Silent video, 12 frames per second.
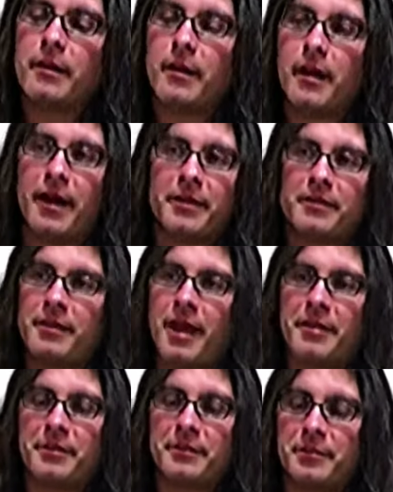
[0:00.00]

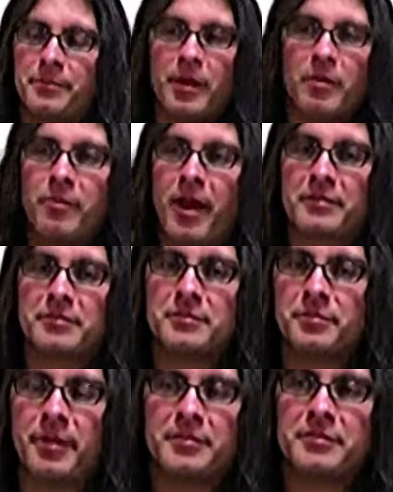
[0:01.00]
I think the bell brass is
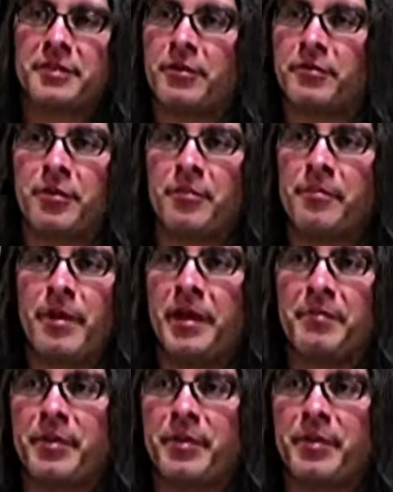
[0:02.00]
the best snare drum made,